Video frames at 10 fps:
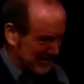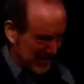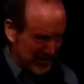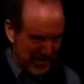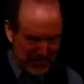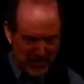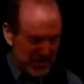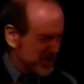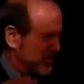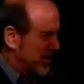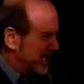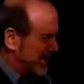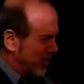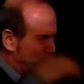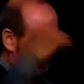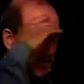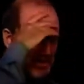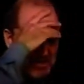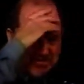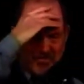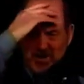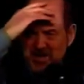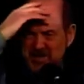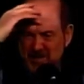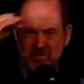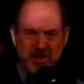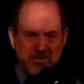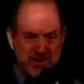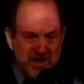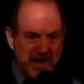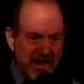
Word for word: I mean, every once in a while I got a whole bunch of these funny symptoms,